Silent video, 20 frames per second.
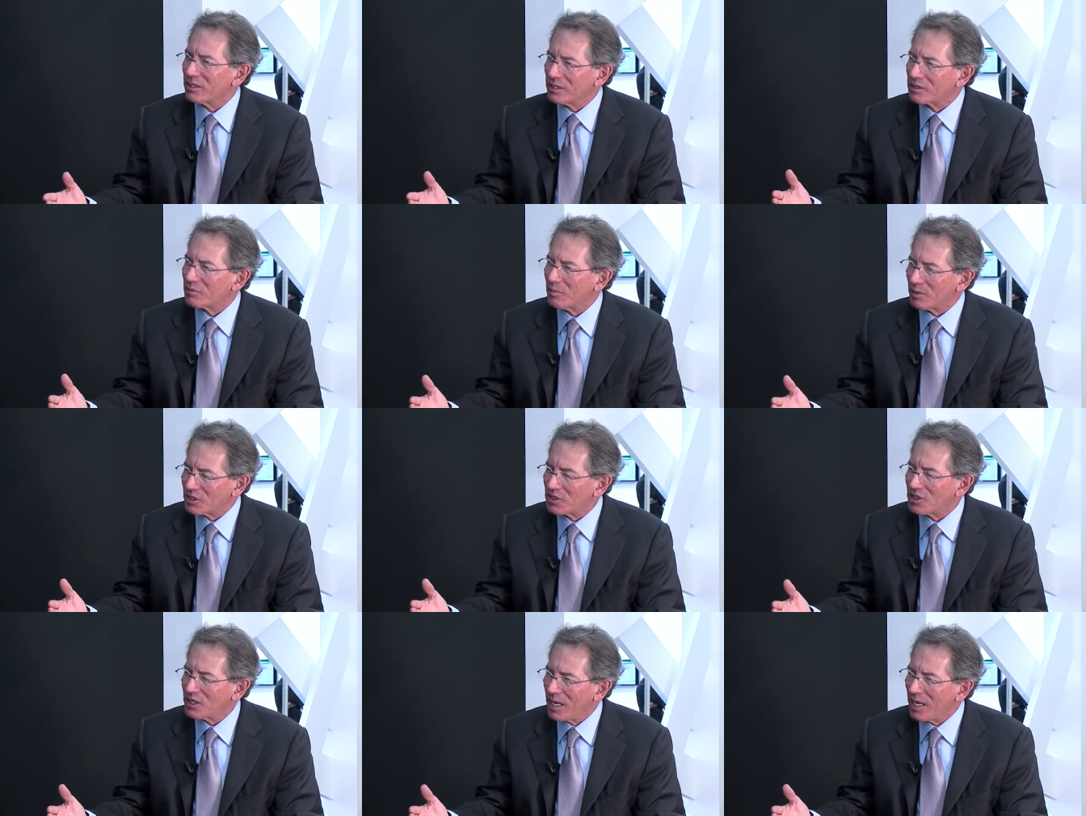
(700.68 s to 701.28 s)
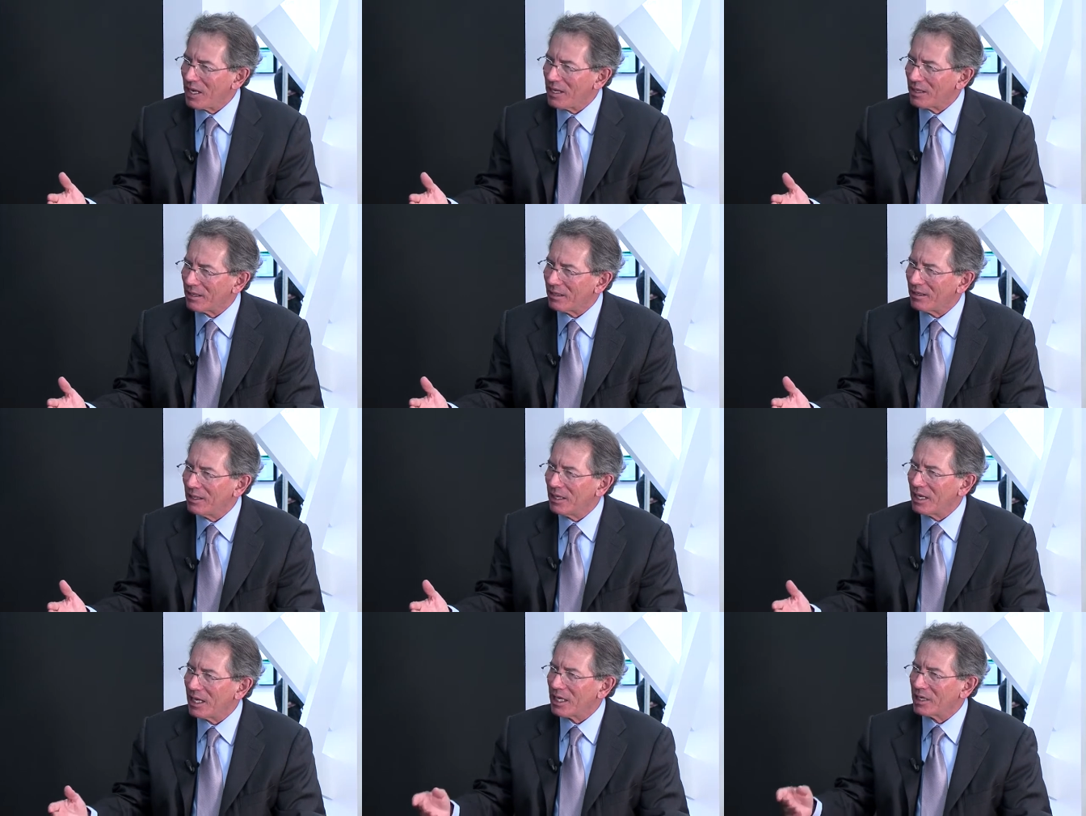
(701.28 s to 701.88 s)
much data,
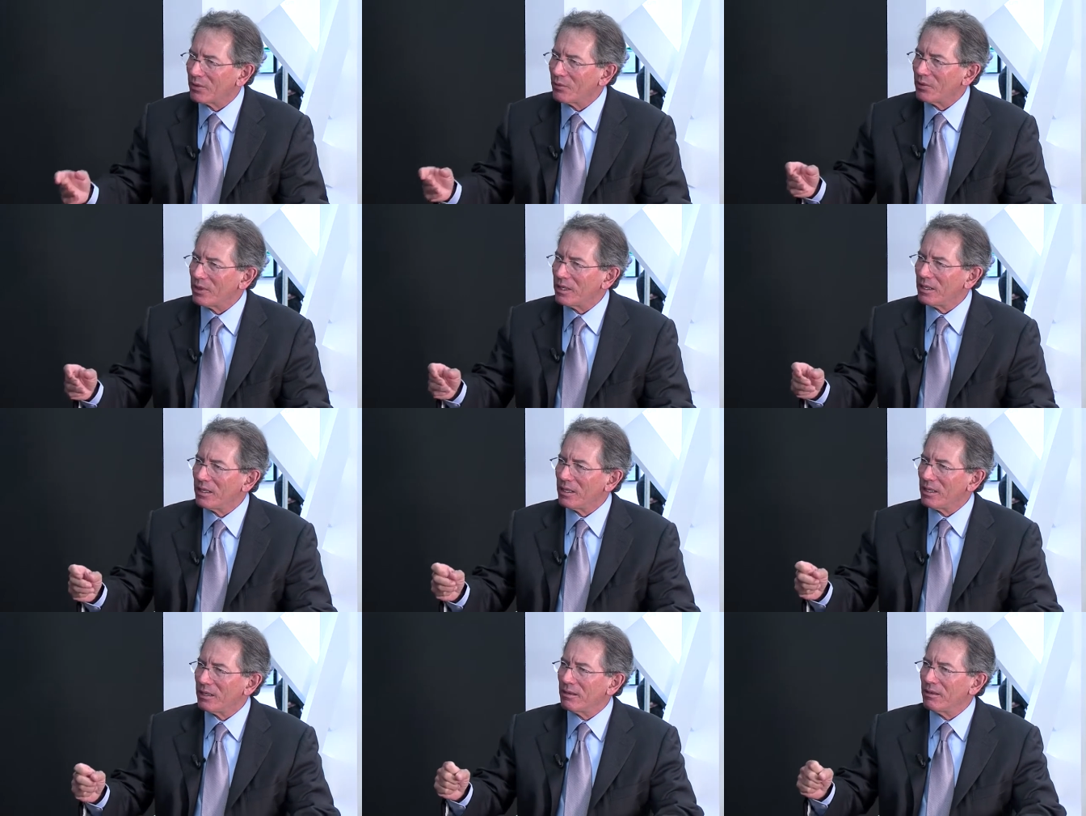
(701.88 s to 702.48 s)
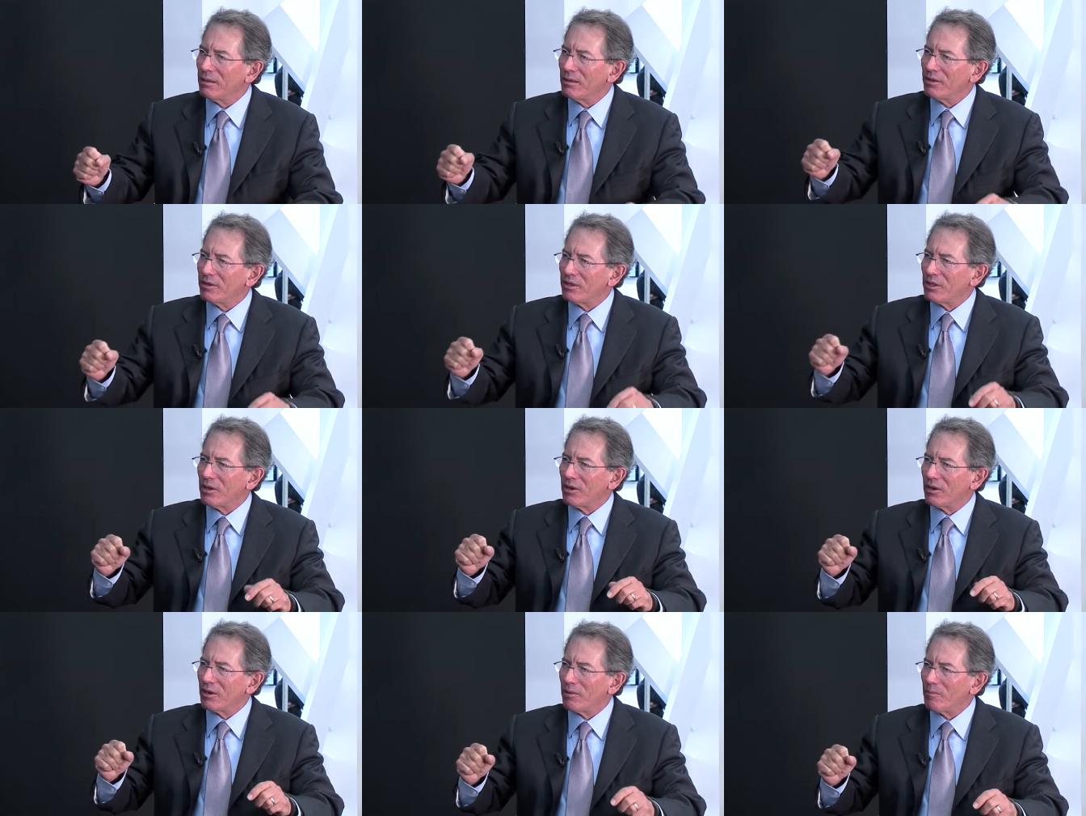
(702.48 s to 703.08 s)
and we need, you
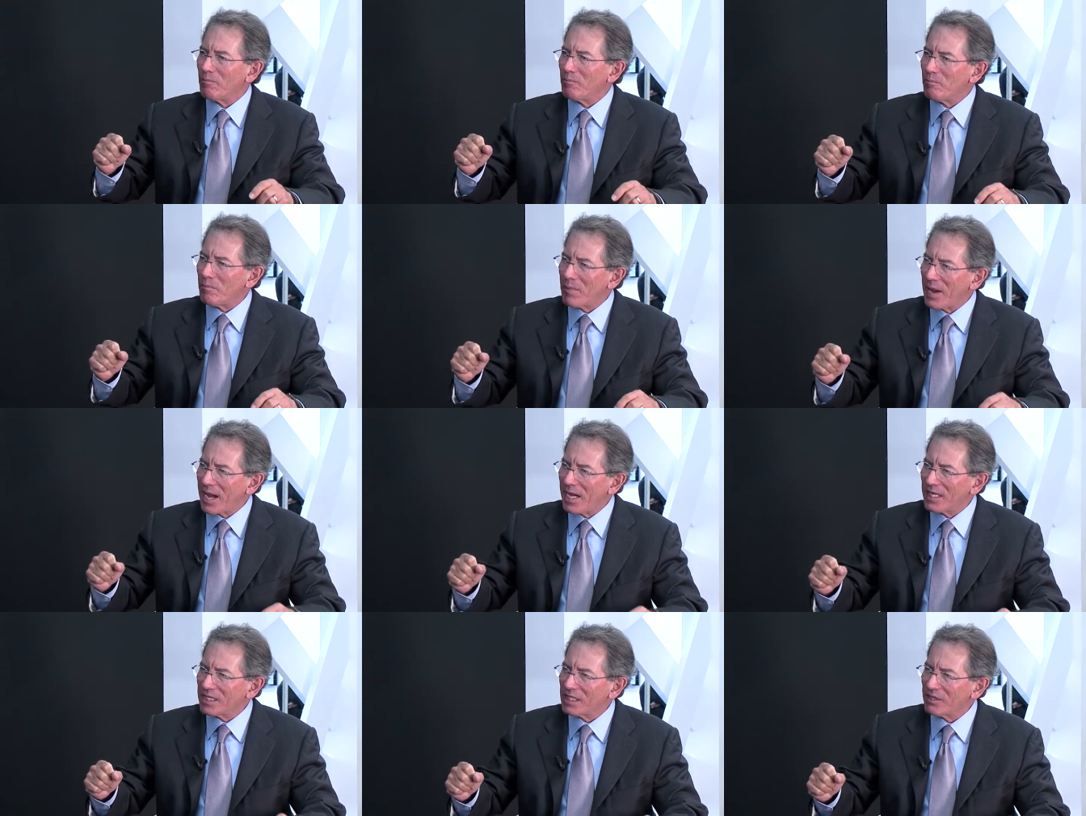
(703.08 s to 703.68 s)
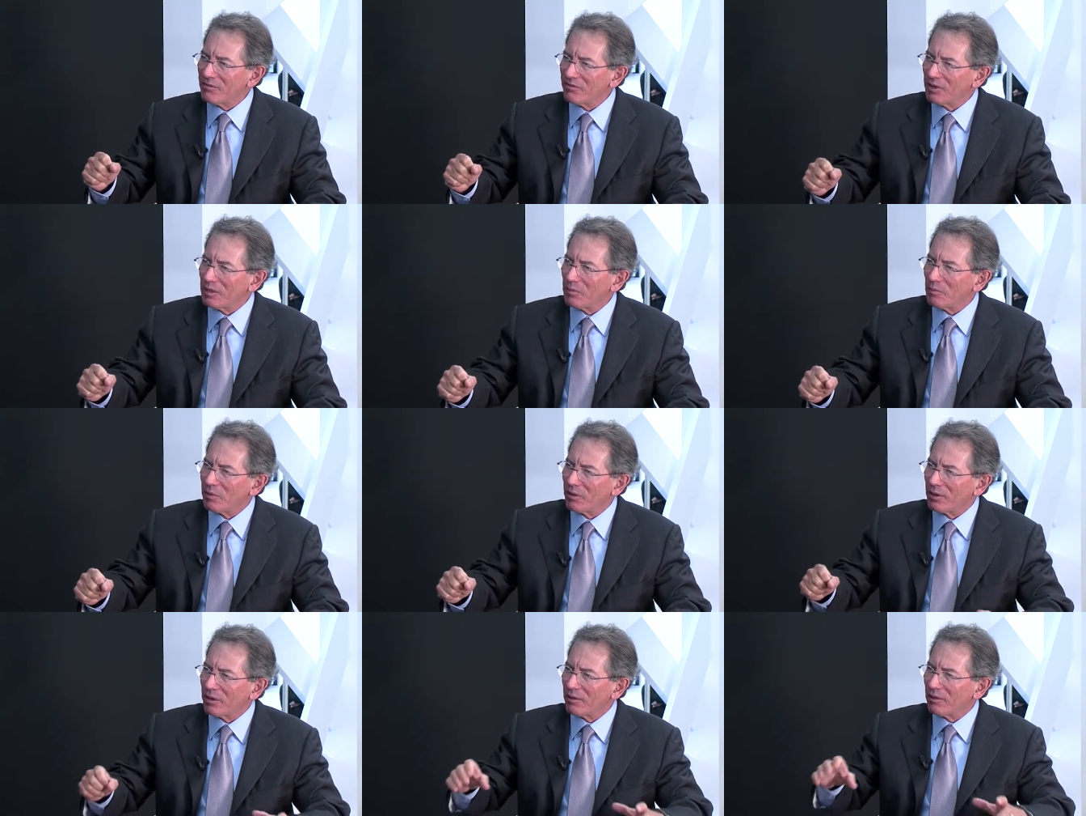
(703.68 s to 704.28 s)
know, a massively
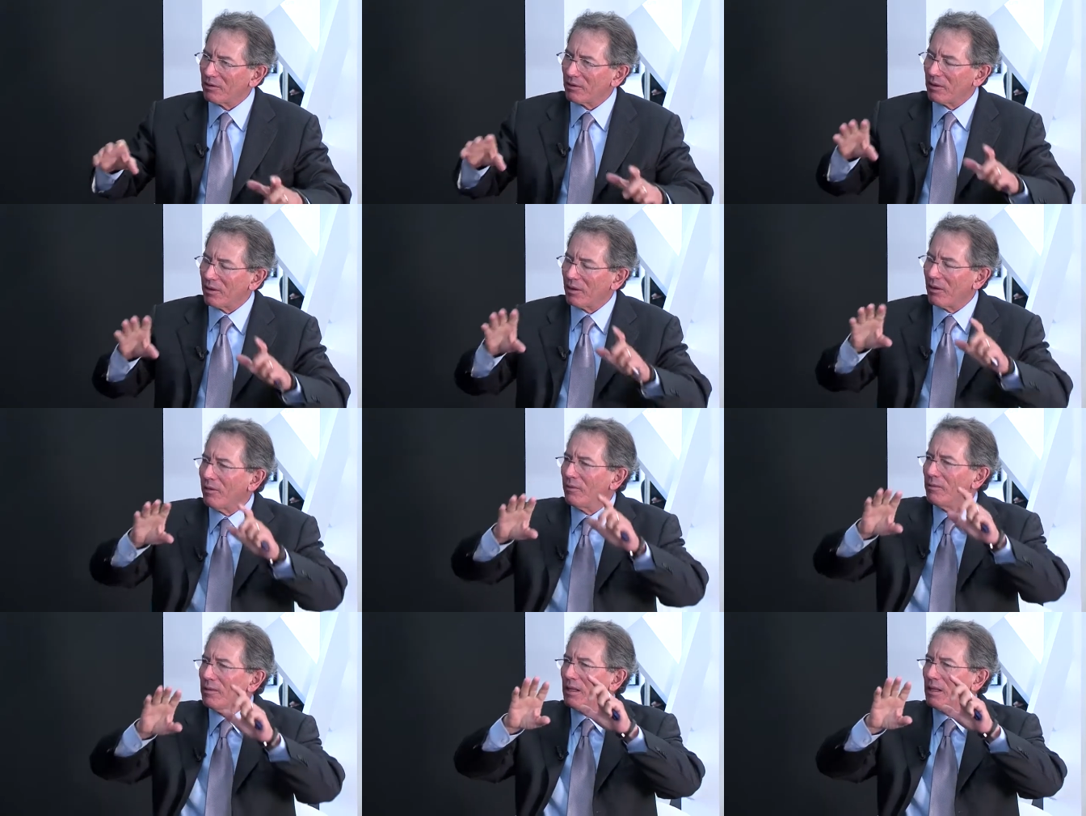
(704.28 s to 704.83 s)
parallel,